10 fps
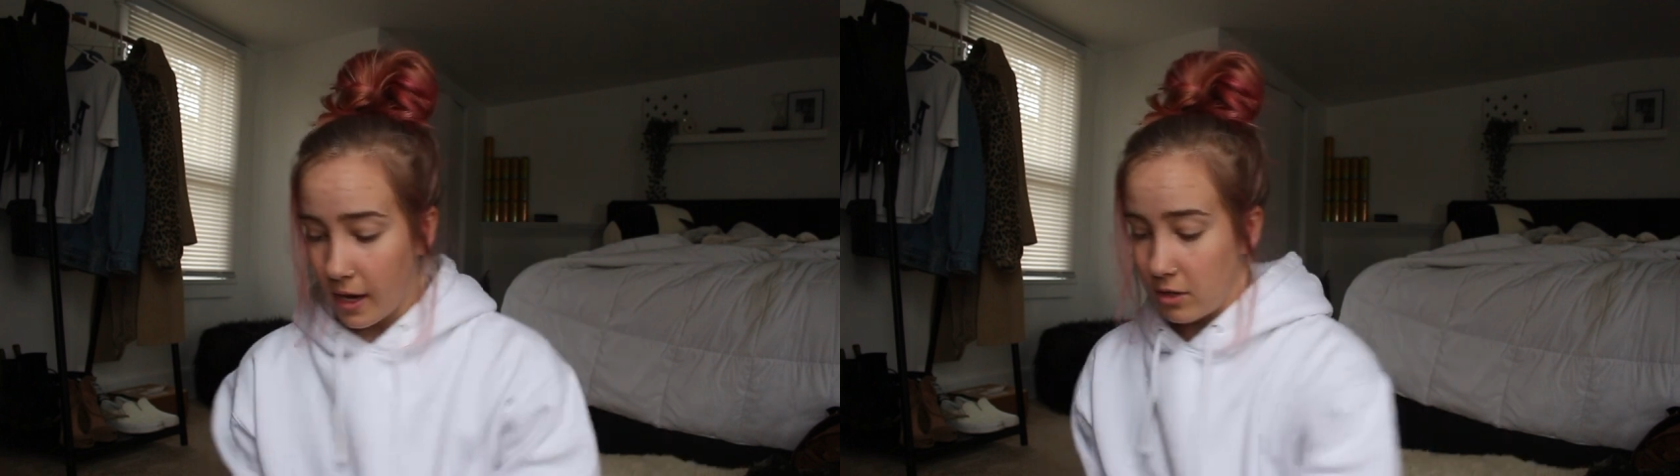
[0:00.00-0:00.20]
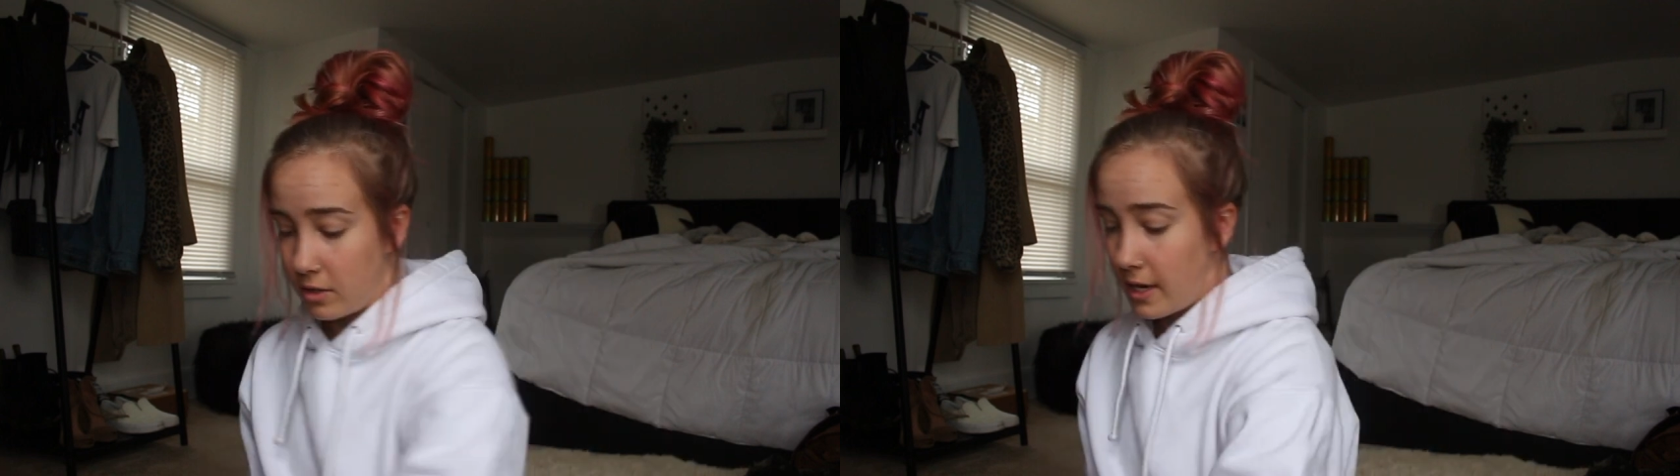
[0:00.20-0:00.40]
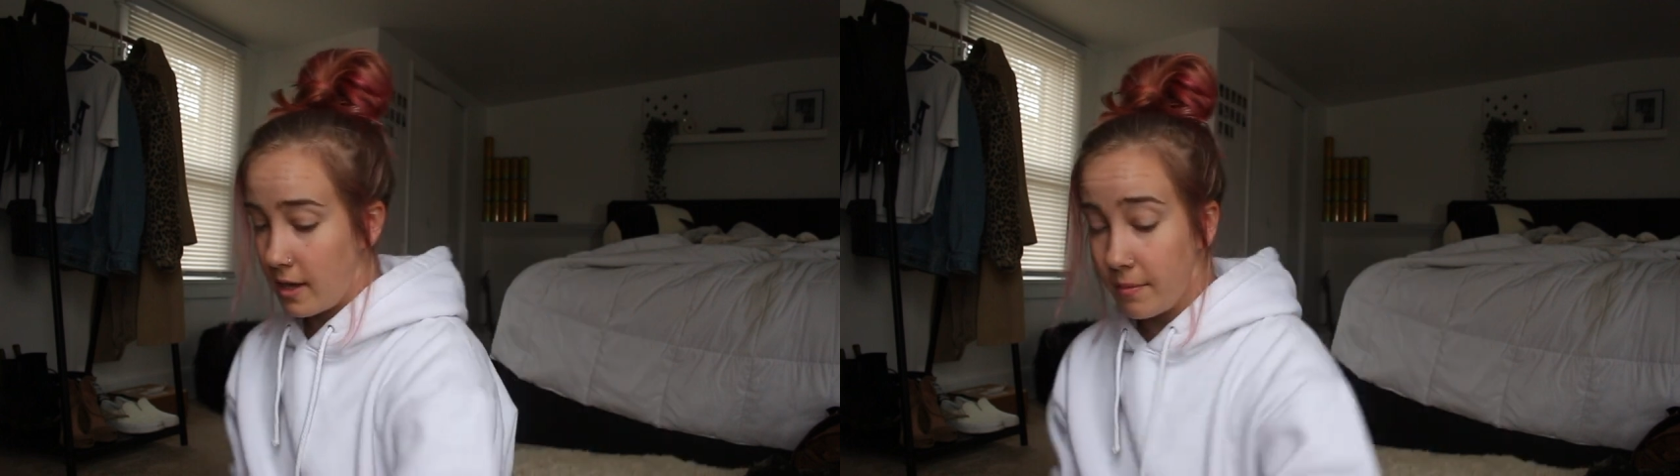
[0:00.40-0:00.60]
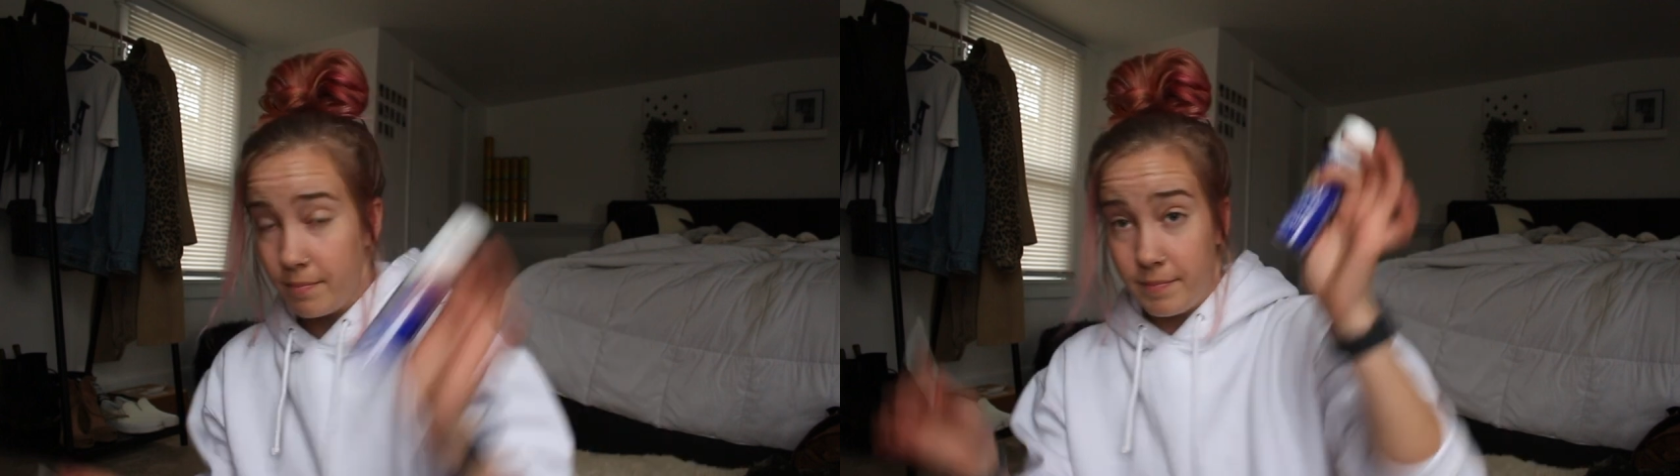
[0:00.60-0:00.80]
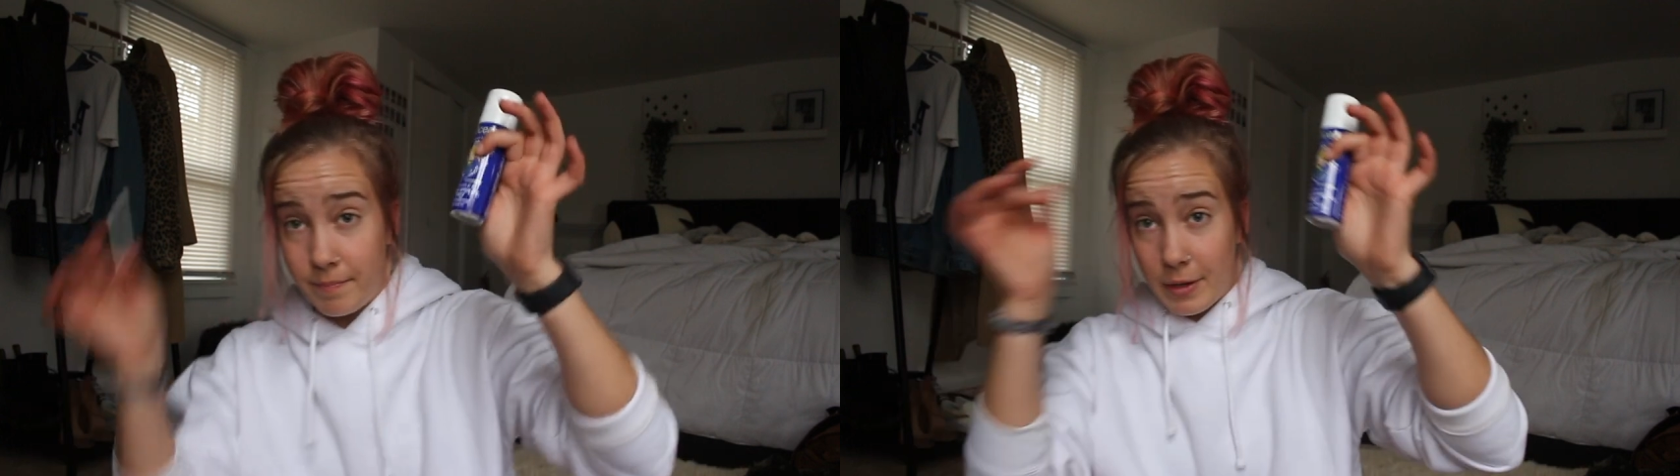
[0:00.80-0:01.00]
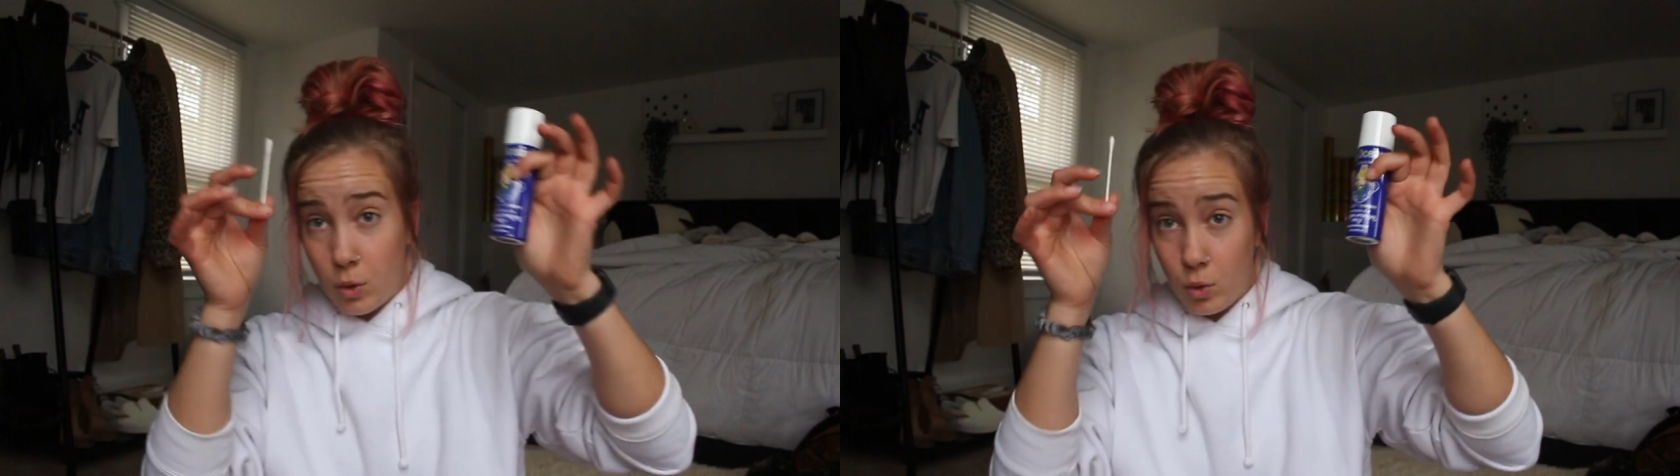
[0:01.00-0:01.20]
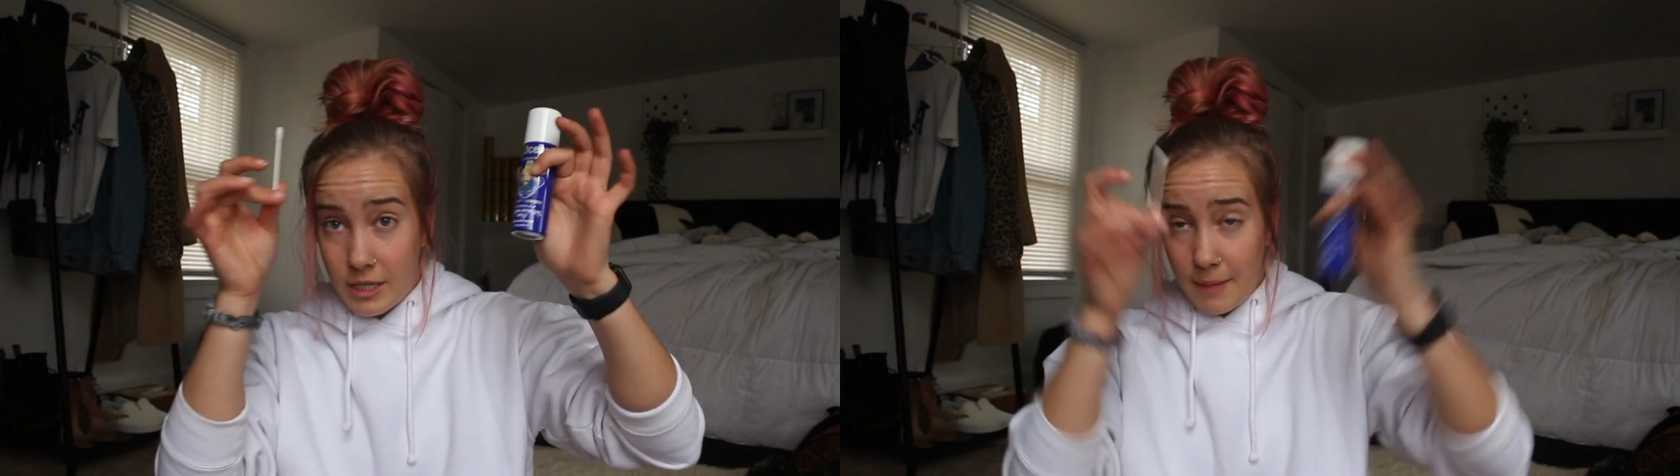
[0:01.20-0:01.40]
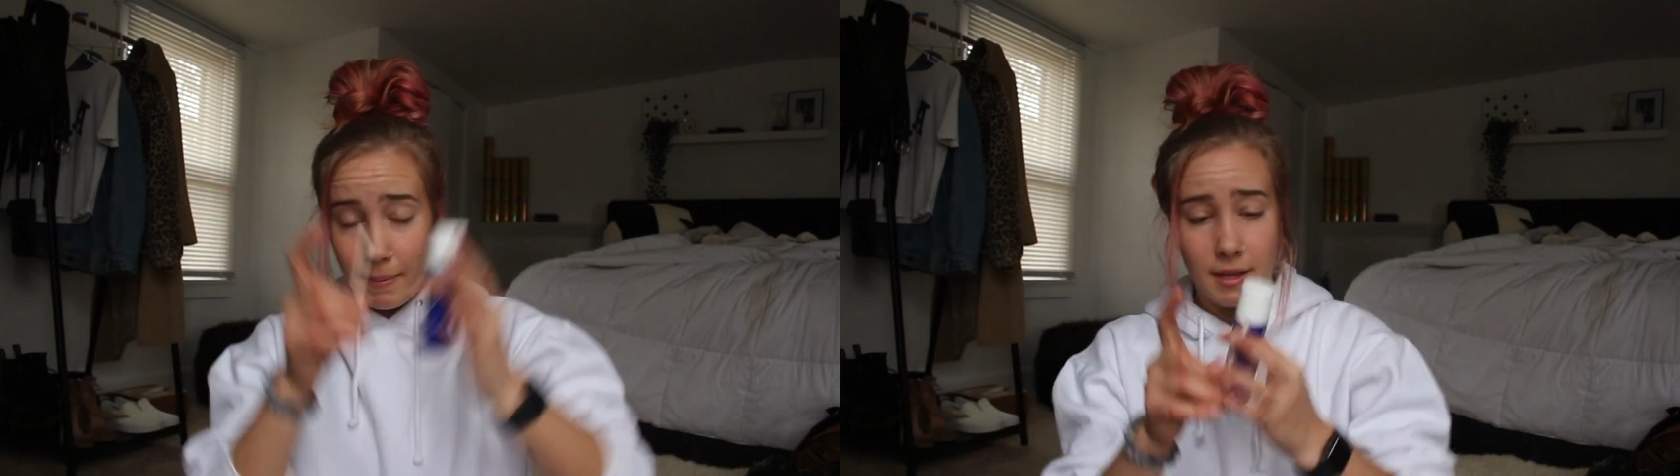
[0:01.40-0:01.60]
I just take my
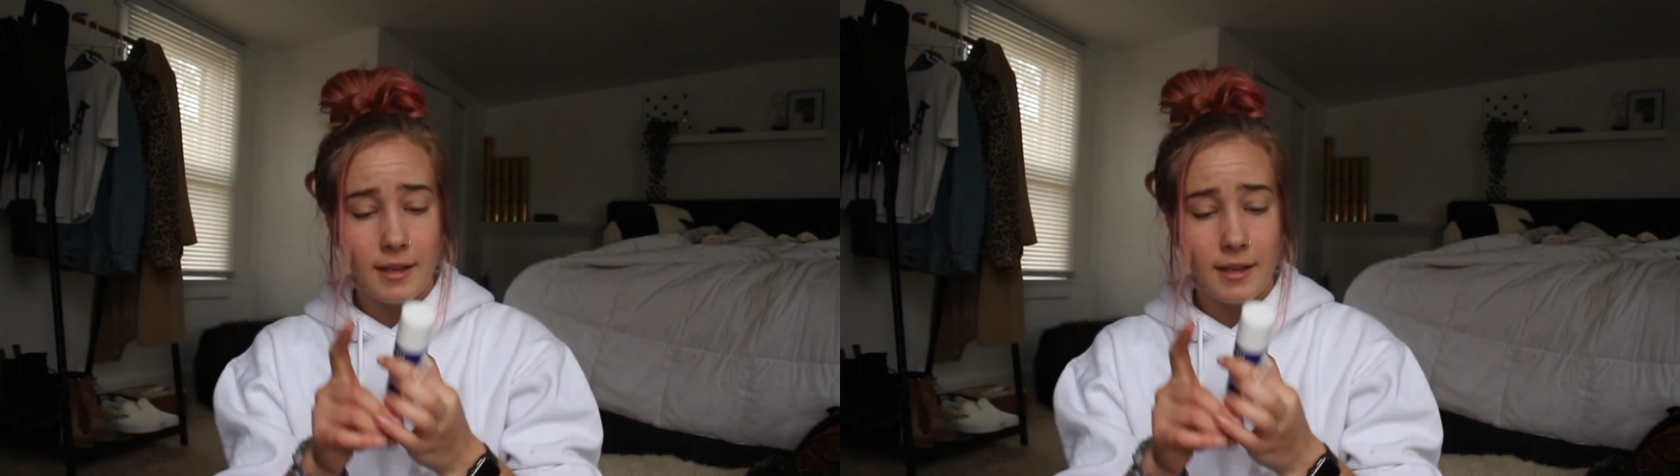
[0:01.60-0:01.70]
Q-tip